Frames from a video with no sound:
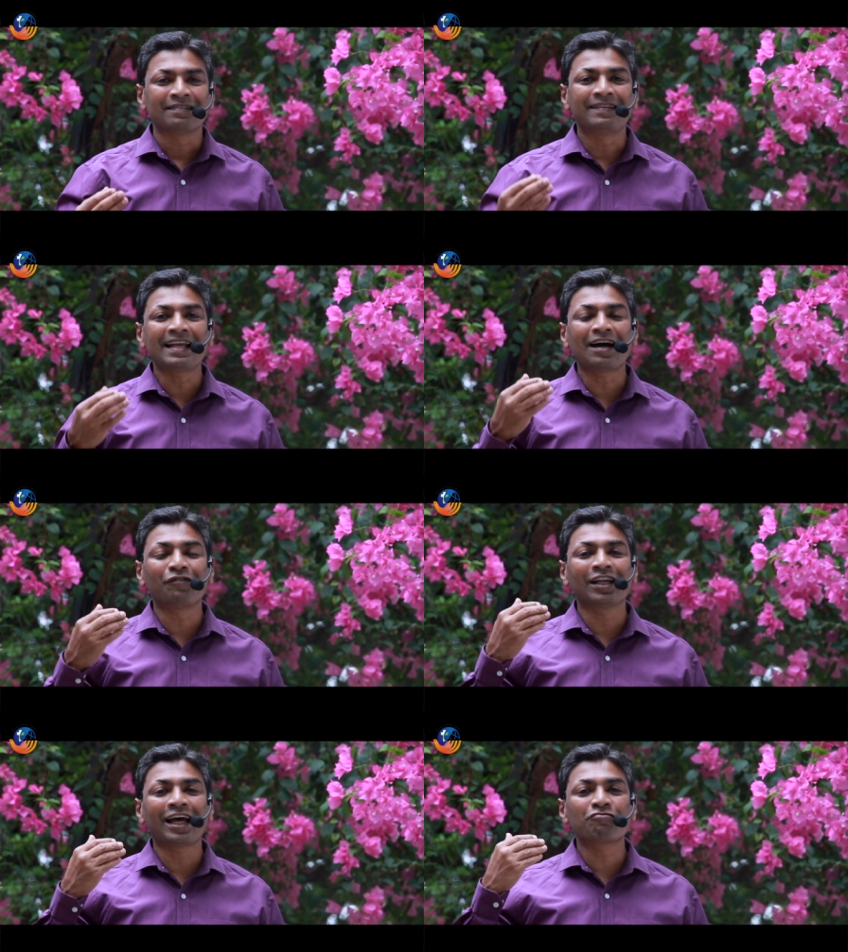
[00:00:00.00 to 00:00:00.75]
then our
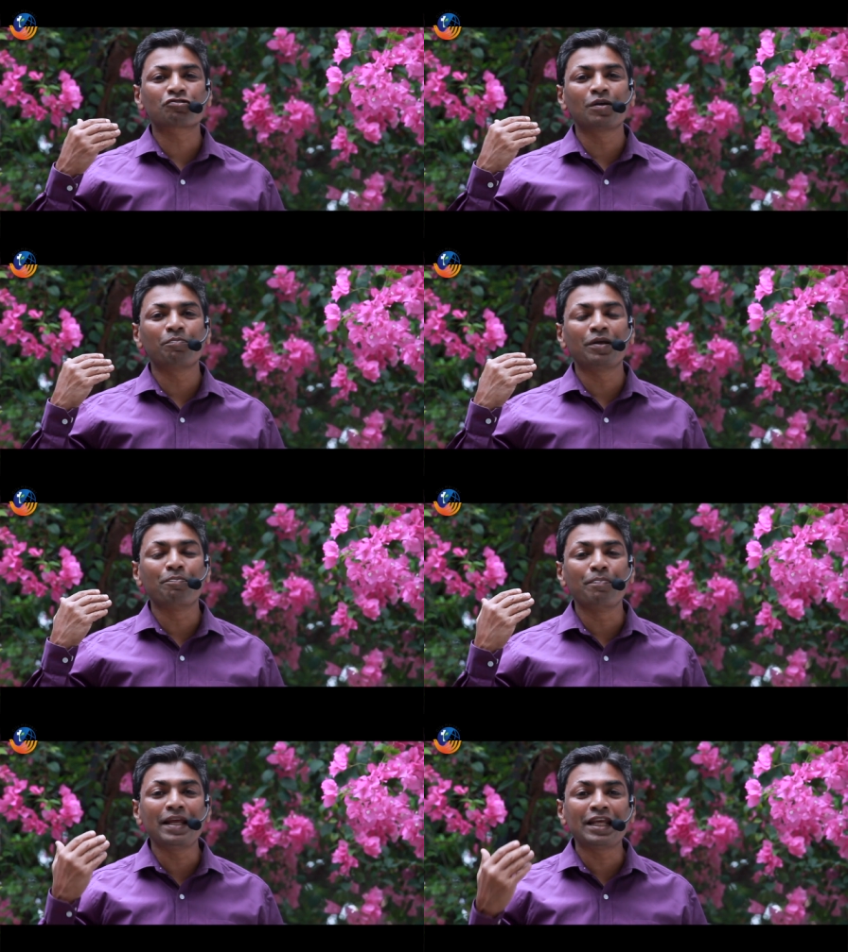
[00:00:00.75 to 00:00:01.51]
lives will be
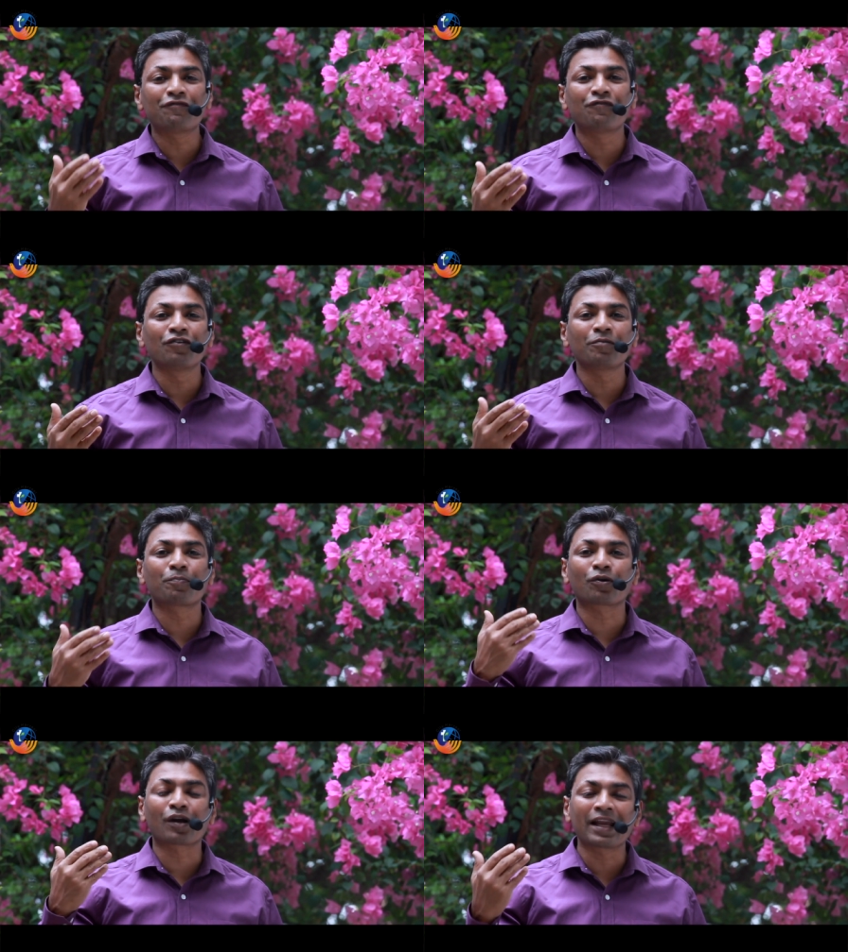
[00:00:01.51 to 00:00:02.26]
meaningful,
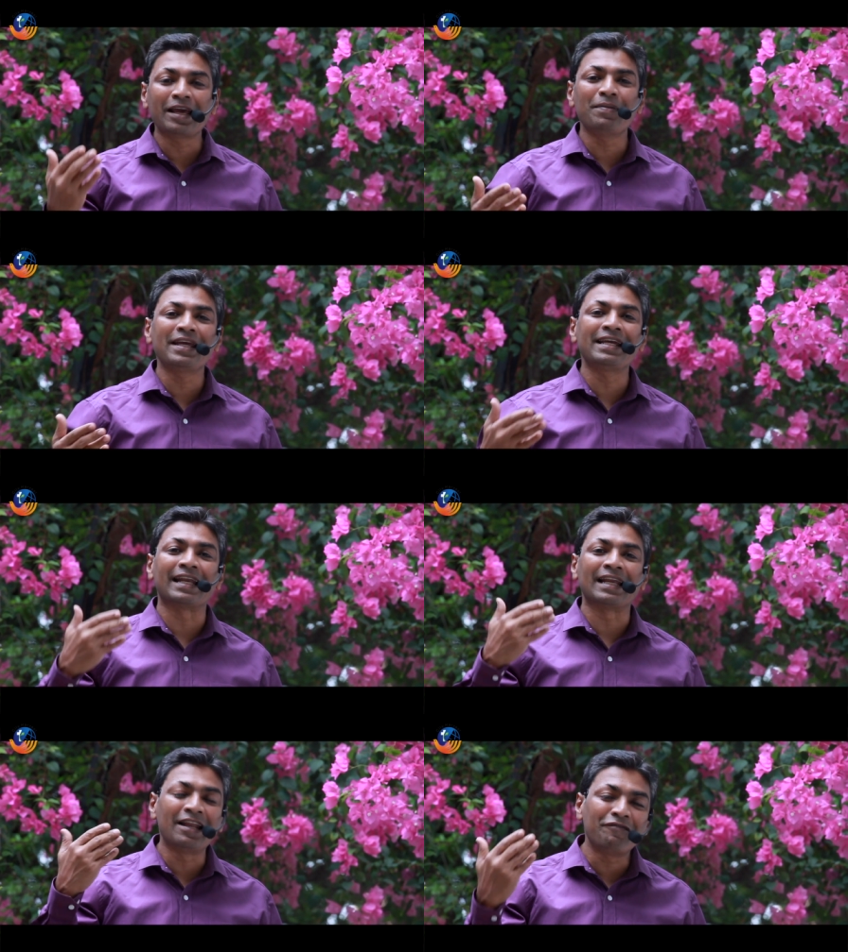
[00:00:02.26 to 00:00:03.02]
proclaiming
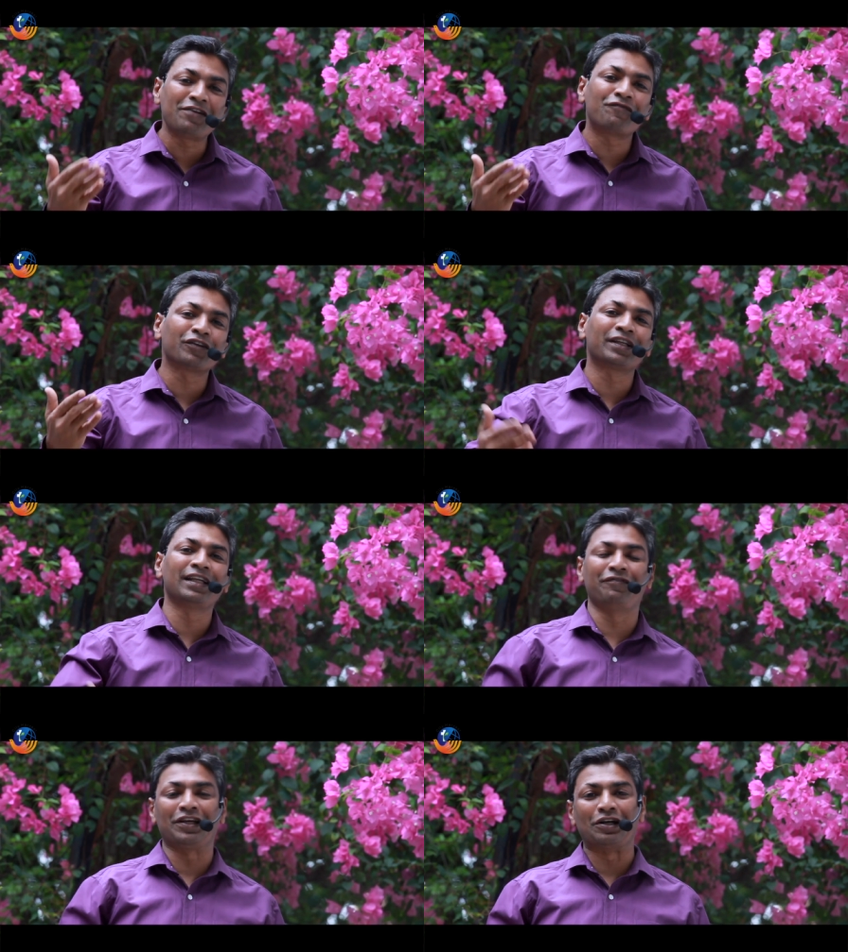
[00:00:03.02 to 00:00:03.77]
and living for the
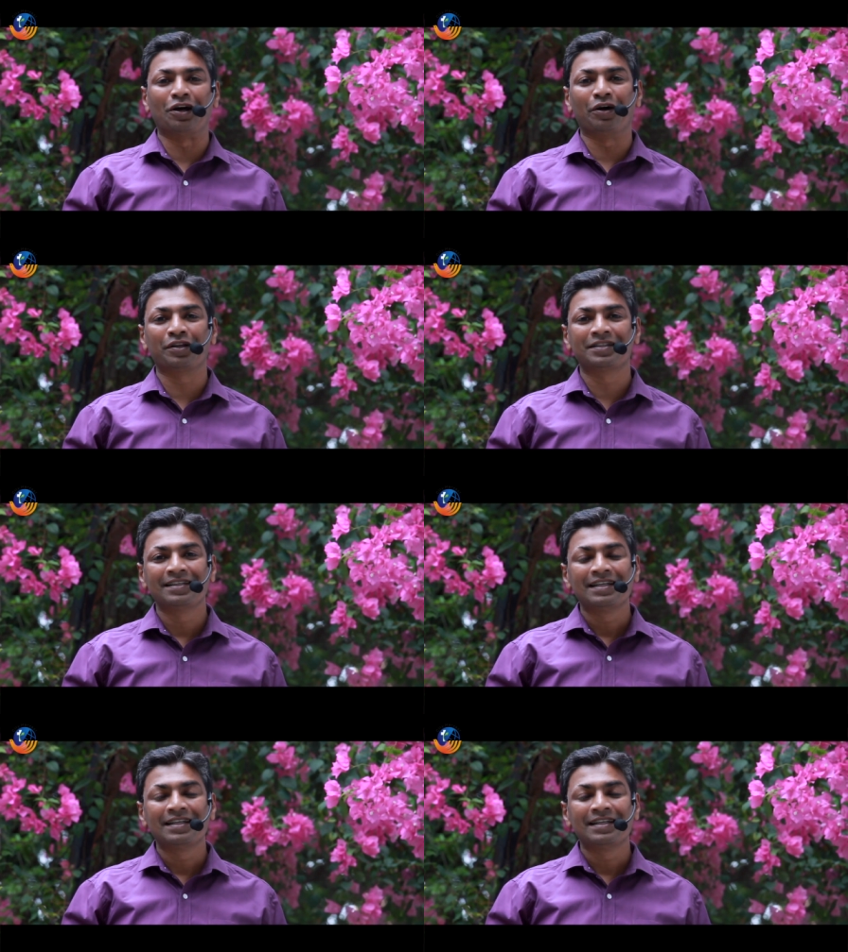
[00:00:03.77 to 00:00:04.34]
living God.